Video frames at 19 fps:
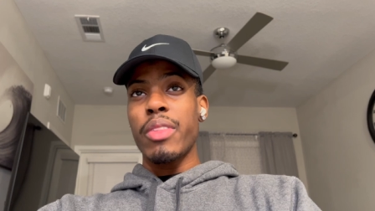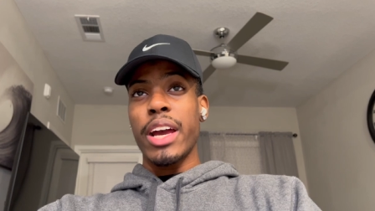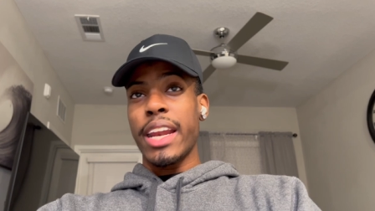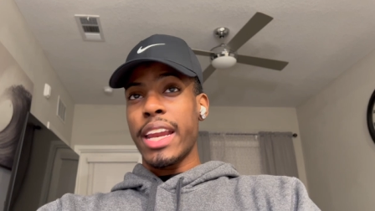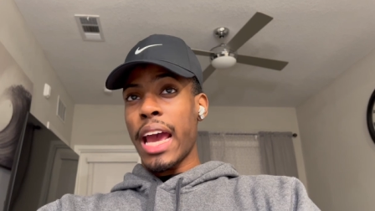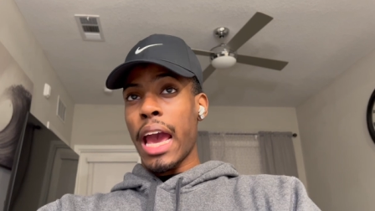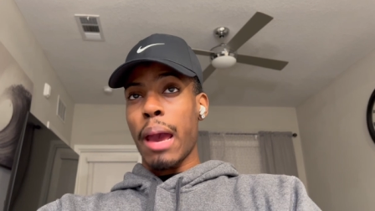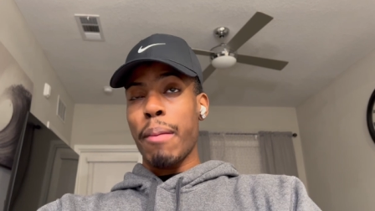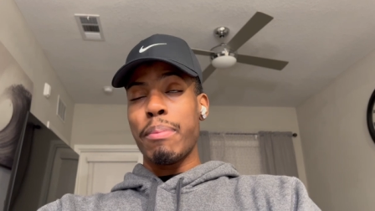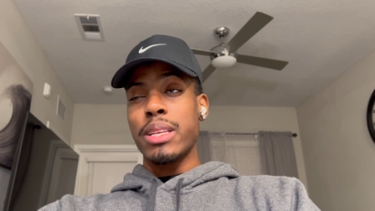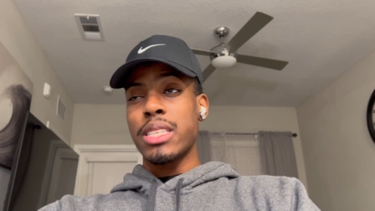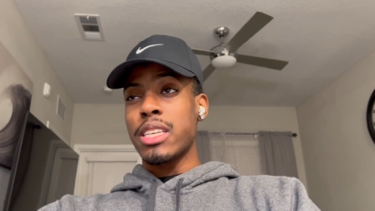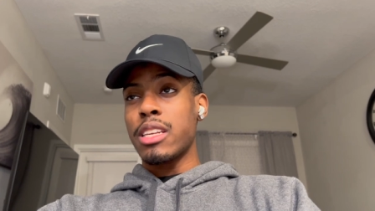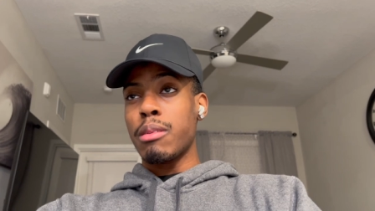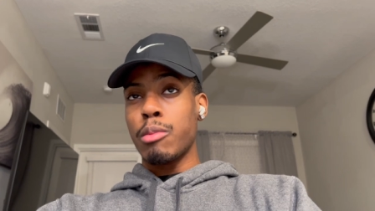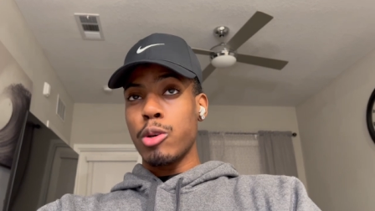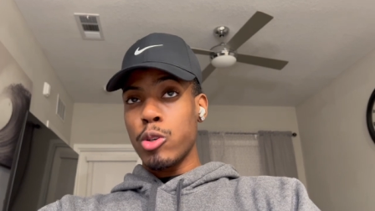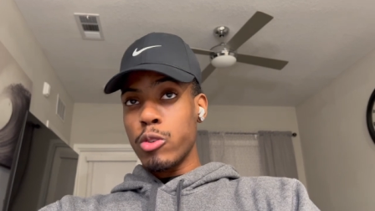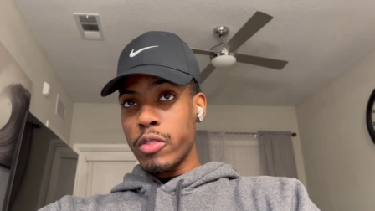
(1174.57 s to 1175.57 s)
that happens in
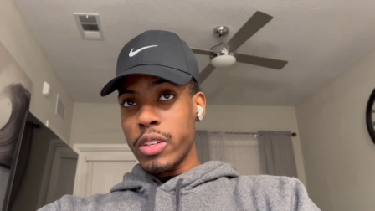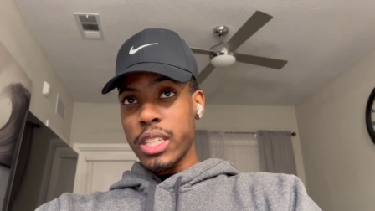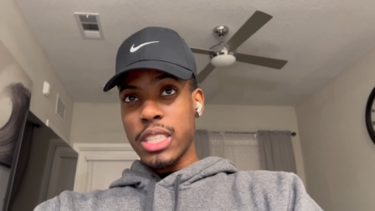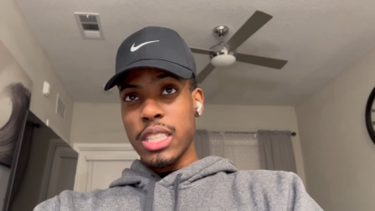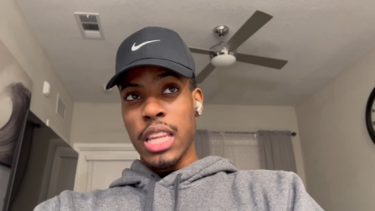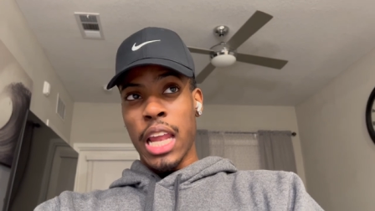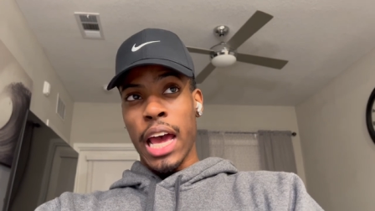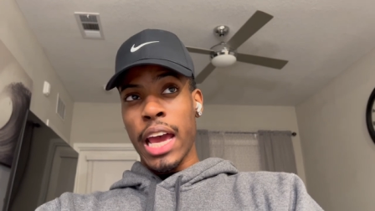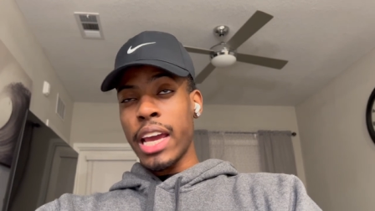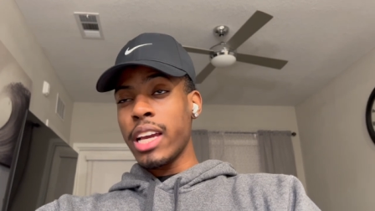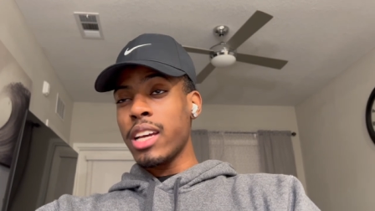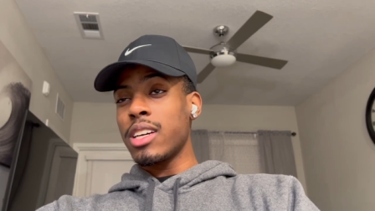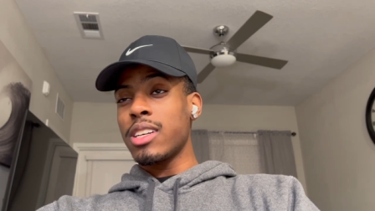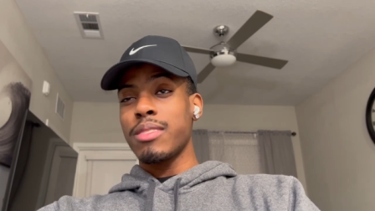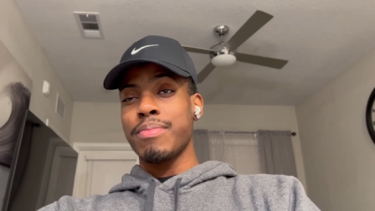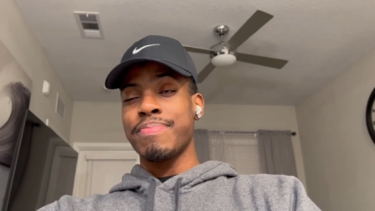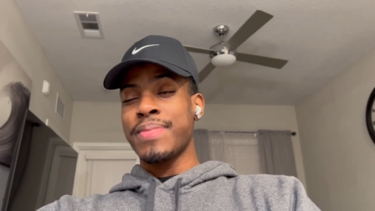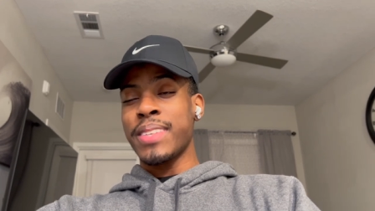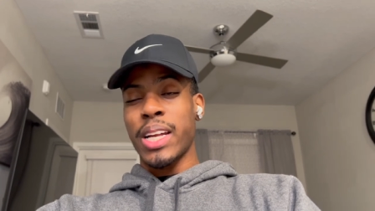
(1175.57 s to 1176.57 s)
the movies. Like,
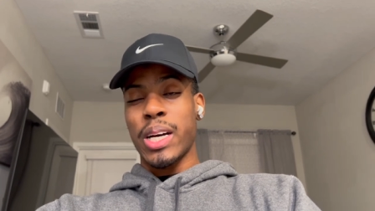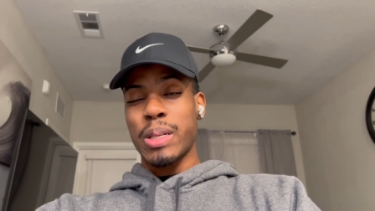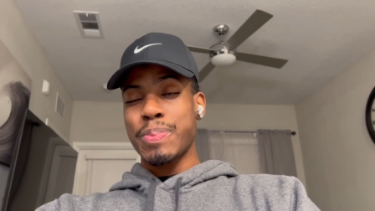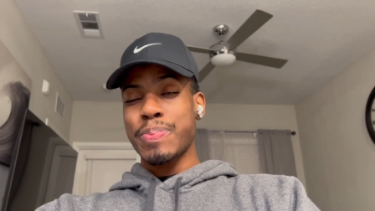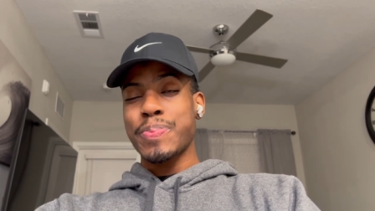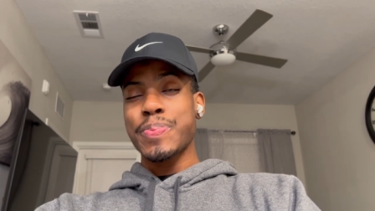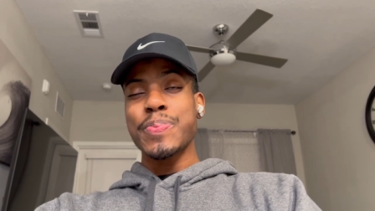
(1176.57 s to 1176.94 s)
no.